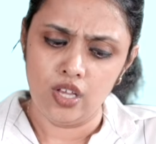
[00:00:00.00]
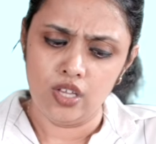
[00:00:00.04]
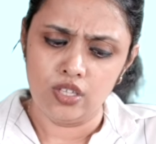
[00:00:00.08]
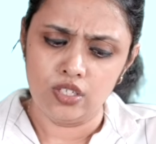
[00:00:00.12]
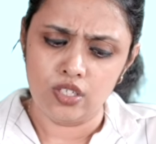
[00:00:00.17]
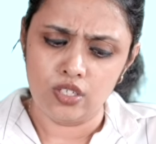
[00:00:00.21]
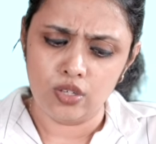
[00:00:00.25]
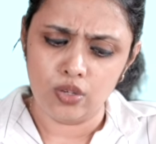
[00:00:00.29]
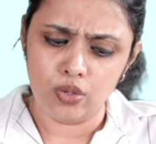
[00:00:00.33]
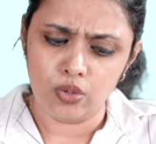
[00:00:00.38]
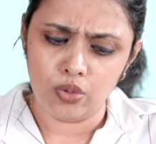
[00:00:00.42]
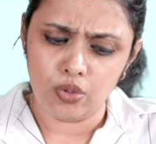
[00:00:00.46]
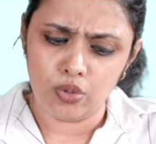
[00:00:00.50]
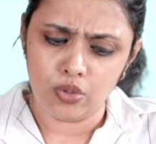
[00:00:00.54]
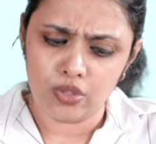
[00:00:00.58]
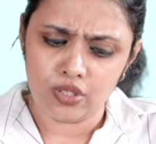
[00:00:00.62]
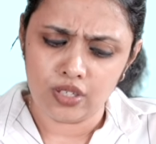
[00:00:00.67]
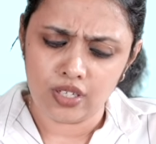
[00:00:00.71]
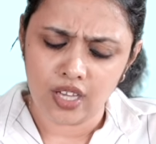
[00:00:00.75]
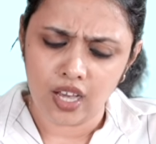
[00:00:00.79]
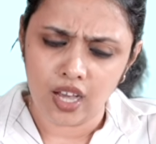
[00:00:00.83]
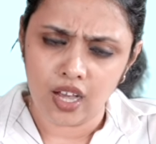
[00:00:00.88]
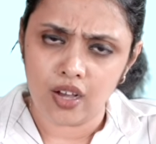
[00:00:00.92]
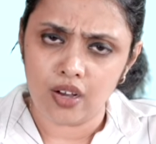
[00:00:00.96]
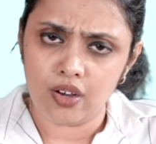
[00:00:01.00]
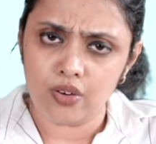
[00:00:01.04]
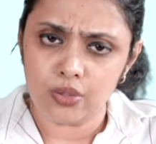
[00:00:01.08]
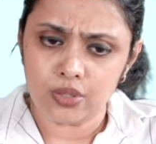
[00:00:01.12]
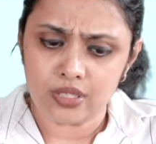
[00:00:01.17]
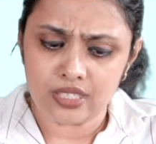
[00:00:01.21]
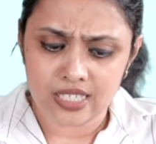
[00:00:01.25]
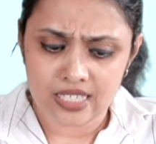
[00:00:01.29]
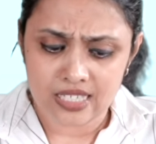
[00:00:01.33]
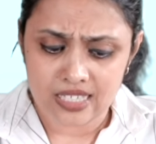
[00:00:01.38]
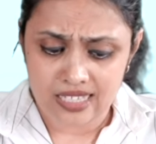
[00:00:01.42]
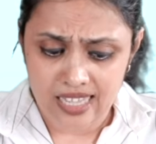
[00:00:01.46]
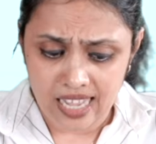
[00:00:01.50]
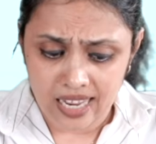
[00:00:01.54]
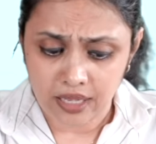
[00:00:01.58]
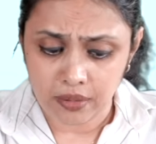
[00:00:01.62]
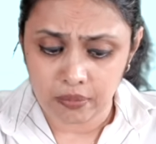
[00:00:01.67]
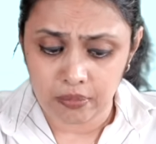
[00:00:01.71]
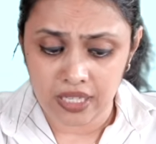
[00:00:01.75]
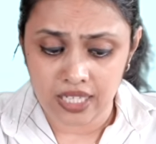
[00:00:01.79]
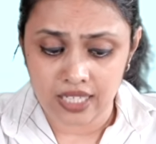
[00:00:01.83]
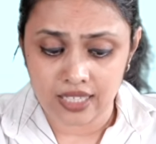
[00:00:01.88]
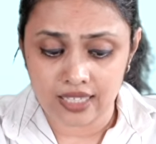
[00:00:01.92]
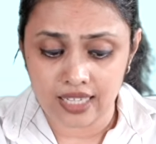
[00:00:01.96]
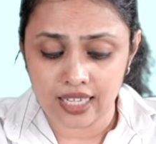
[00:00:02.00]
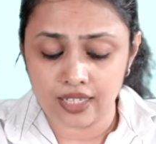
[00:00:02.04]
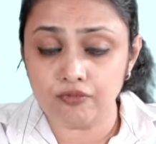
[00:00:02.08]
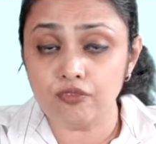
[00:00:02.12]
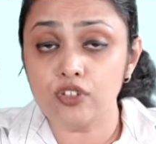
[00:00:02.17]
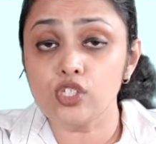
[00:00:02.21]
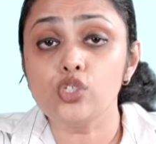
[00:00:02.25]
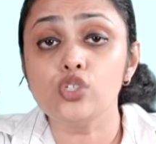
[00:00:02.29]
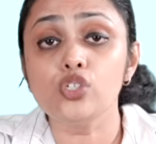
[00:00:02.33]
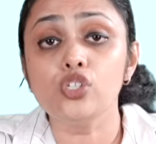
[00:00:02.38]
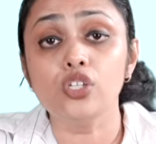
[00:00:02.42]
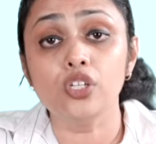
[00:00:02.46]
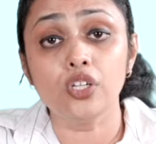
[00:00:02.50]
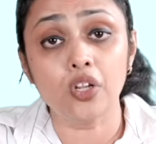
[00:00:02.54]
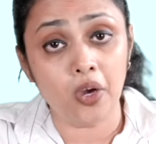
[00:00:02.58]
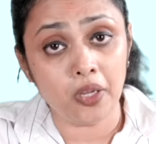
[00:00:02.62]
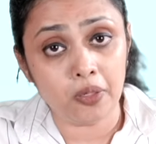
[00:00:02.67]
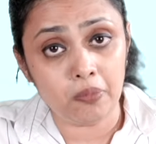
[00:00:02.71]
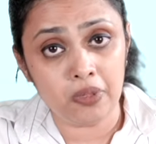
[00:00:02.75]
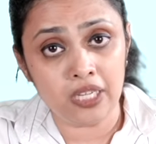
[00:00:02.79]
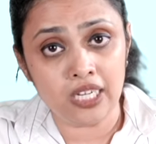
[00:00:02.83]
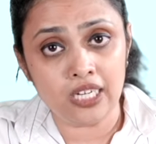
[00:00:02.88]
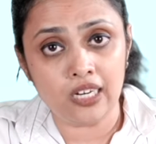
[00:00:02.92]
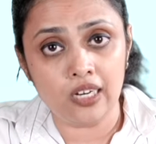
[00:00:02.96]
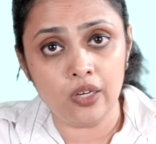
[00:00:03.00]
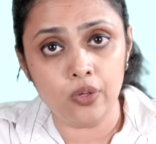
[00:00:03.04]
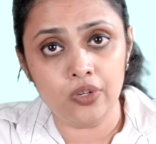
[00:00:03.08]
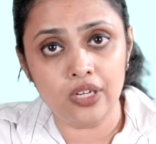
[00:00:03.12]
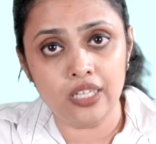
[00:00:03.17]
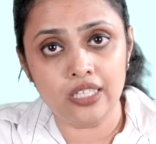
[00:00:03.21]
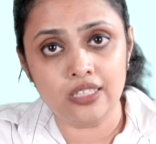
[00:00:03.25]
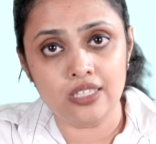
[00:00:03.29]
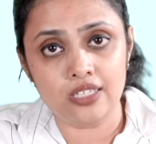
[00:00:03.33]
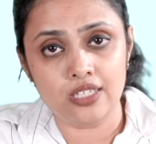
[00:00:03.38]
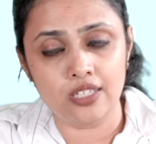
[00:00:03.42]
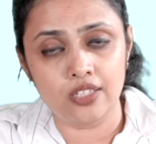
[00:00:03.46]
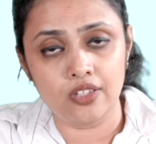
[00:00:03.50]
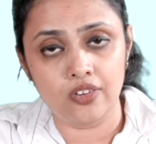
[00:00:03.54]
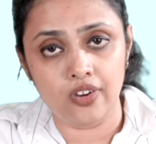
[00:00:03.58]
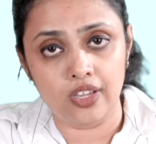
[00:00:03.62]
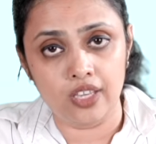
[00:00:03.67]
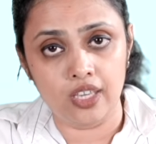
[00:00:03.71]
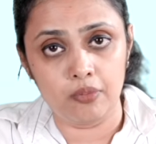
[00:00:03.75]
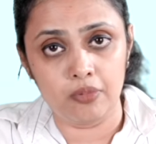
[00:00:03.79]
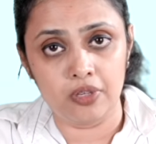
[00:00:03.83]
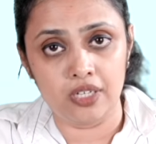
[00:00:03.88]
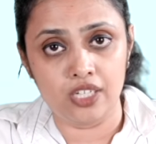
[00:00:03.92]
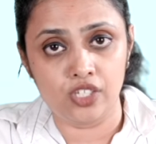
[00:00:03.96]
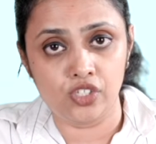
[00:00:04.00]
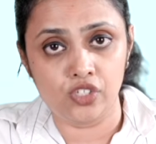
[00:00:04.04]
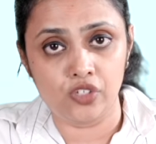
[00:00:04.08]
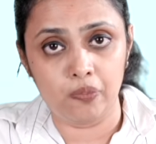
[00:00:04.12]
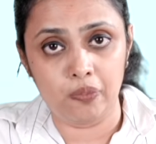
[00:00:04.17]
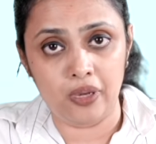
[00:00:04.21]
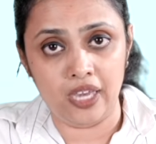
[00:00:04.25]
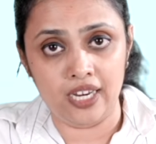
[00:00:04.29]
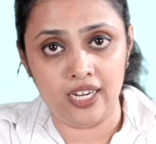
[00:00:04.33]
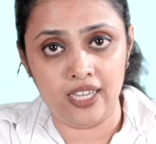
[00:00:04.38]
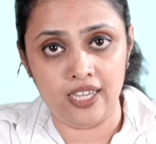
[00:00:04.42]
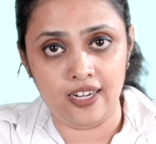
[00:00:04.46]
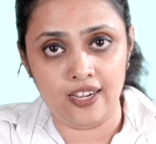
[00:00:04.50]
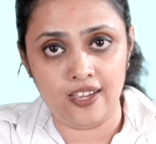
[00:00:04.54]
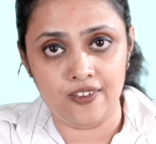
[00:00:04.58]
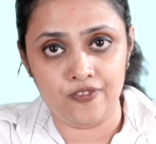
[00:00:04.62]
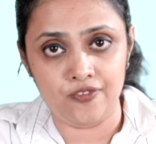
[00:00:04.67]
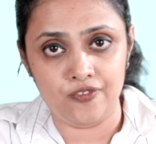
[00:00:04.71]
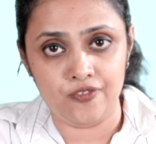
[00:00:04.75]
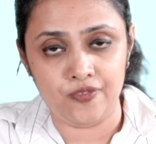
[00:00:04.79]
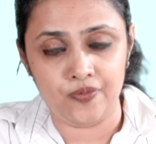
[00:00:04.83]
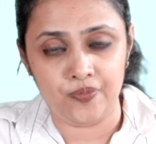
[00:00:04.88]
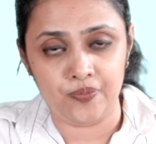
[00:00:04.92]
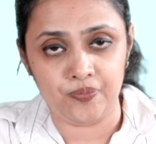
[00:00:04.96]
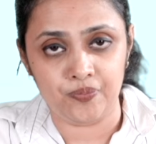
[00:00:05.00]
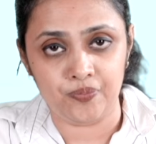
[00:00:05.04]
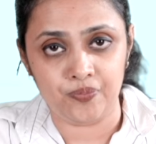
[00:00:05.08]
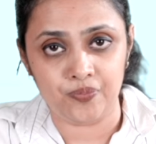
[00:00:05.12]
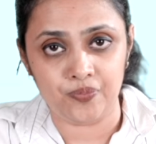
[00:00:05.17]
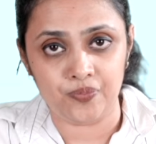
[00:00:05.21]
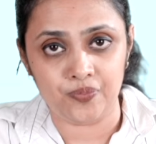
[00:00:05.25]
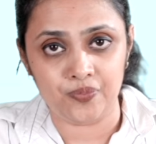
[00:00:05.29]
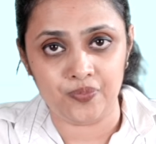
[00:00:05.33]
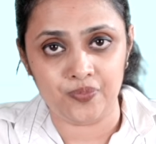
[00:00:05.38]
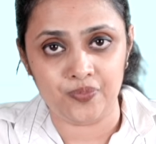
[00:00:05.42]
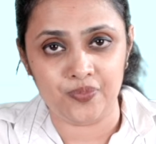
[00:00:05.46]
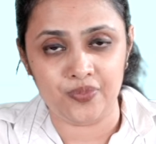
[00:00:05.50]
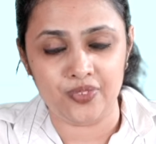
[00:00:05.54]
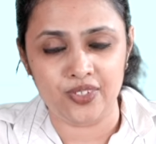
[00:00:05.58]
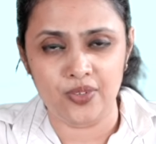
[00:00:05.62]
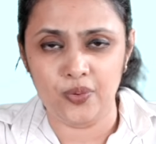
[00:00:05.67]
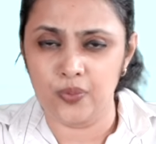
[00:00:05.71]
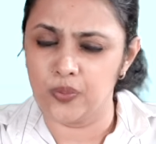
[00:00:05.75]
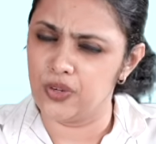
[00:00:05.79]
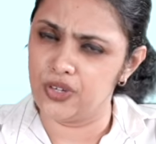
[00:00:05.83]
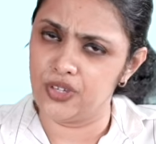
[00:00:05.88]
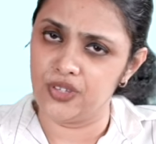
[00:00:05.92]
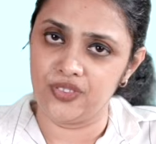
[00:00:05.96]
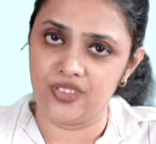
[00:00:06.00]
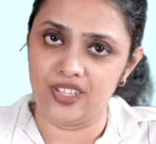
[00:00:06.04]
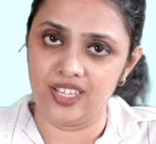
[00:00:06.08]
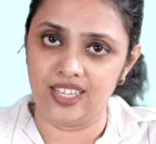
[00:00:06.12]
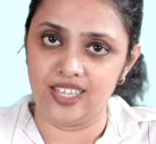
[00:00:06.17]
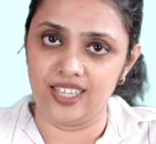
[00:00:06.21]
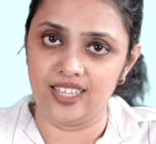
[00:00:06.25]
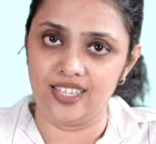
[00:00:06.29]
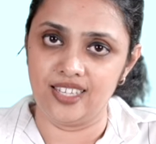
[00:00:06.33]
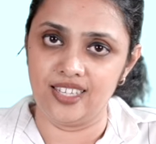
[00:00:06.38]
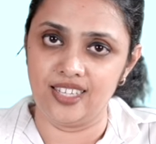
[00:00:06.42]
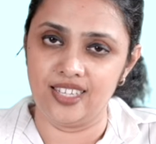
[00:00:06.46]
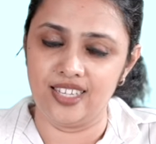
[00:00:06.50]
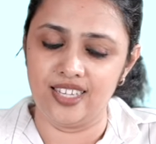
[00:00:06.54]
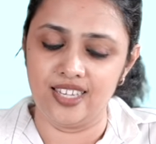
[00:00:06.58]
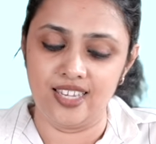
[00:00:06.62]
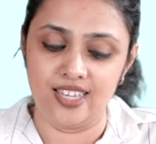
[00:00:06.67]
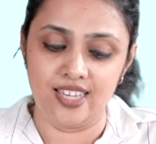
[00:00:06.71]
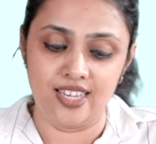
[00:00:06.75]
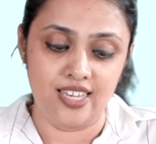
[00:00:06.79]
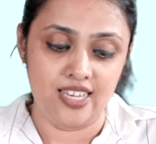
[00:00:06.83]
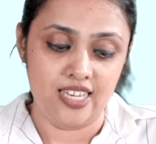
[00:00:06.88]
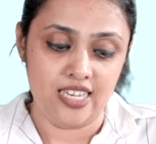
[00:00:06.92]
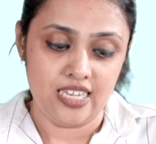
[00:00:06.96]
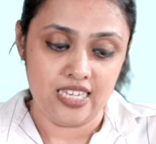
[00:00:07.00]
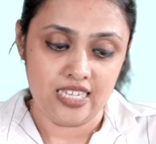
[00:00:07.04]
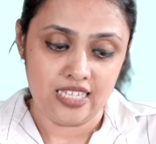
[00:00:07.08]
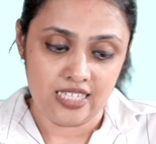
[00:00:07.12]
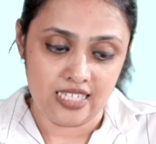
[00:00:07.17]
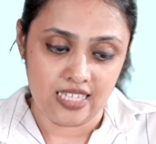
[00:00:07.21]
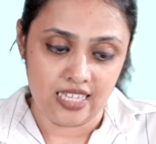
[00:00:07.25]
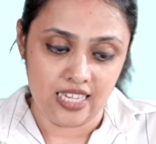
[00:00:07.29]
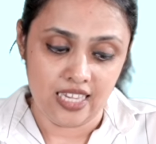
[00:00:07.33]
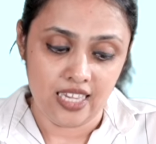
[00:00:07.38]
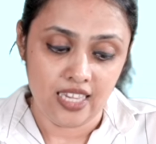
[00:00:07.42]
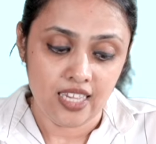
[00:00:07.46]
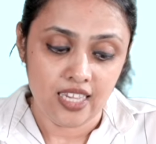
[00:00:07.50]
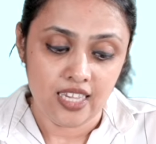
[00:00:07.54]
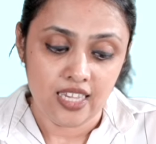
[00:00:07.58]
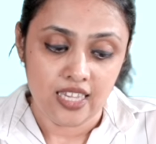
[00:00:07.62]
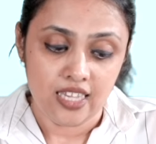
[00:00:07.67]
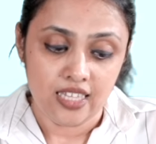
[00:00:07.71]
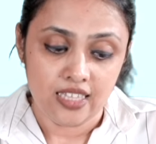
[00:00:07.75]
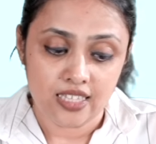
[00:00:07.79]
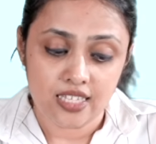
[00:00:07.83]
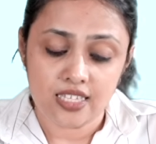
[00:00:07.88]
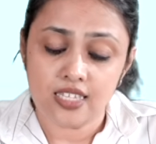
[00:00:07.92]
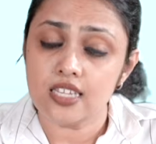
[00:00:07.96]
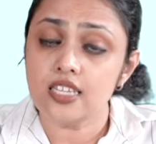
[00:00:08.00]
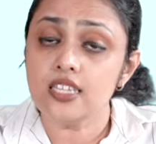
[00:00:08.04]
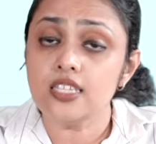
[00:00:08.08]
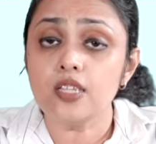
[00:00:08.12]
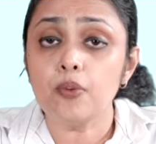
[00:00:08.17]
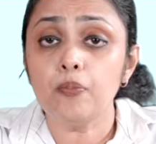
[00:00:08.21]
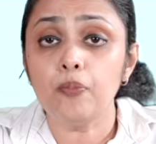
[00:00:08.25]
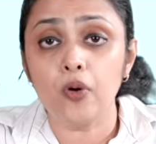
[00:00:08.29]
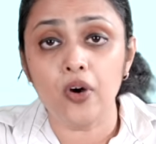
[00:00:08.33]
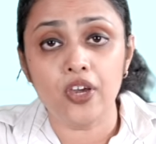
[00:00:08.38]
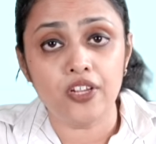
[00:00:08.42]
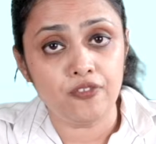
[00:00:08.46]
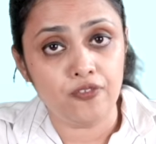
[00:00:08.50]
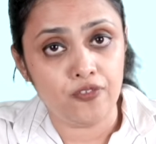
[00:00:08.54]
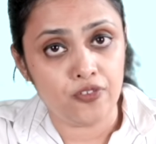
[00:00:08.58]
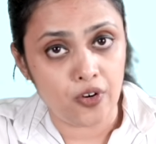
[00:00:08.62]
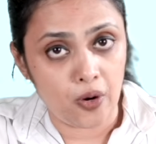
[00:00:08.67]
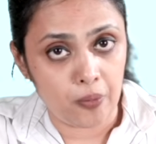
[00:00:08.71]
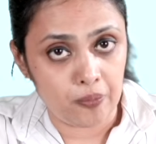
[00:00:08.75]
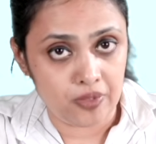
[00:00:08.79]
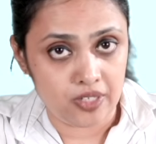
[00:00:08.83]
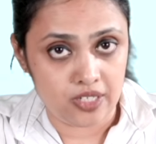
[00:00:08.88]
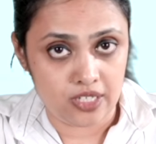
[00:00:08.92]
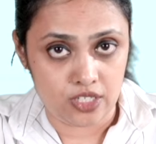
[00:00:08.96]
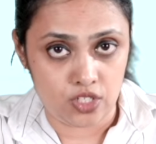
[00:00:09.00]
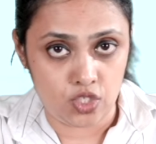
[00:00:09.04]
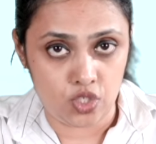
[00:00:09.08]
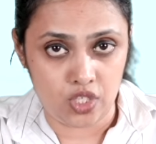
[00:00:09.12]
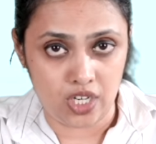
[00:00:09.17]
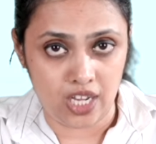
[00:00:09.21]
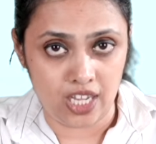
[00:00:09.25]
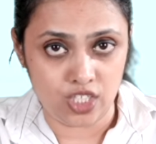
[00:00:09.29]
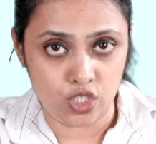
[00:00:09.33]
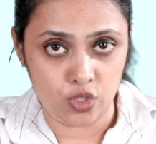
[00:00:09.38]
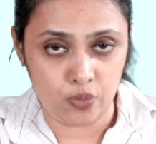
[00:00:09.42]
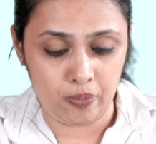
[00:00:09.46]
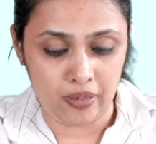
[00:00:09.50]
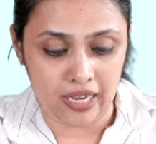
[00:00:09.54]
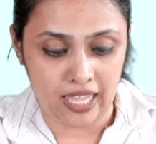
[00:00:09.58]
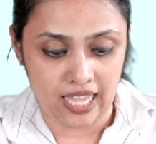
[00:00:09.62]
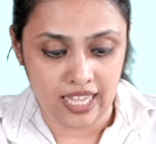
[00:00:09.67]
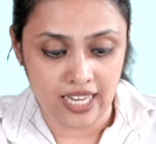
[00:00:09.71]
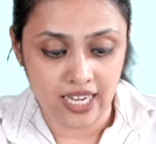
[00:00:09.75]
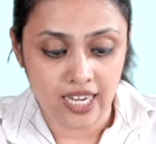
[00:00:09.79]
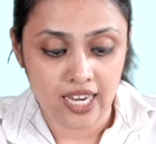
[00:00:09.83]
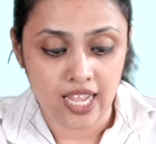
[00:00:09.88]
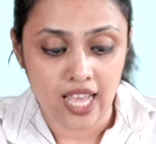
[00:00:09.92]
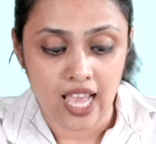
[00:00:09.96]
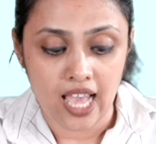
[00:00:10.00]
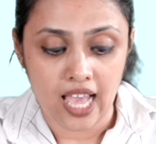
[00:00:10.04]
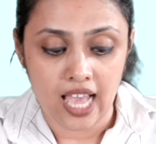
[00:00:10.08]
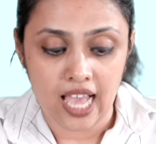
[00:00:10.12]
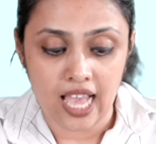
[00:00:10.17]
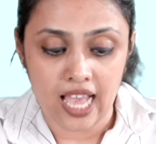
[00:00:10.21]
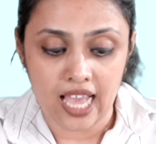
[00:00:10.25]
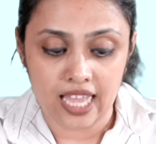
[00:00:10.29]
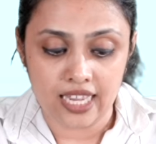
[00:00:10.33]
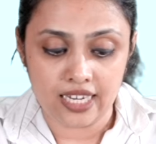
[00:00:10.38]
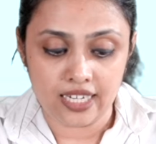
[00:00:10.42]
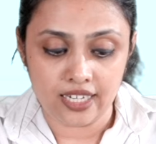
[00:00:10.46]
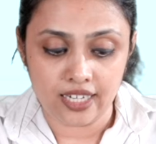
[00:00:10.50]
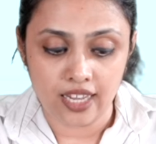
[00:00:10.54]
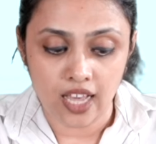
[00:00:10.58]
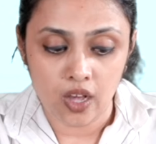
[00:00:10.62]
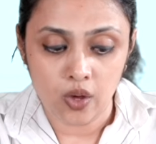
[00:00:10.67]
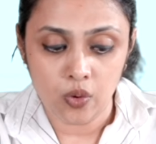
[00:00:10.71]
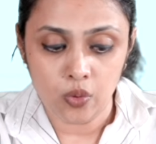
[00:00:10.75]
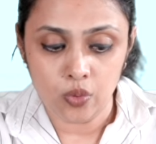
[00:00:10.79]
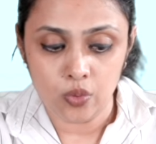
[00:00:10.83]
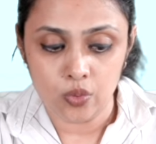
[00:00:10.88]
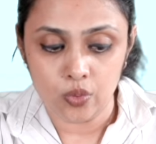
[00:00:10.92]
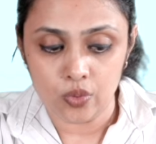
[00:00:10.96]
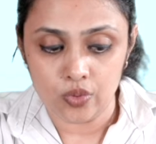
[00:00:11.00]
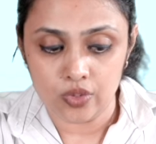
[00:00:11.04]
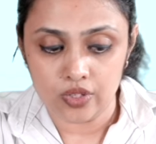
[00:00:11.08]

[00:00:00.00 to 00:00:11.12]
So now, does that mean that we should not be including this in the recommendation paragraph? What do you think? See, this is a point from the discharge plan, and now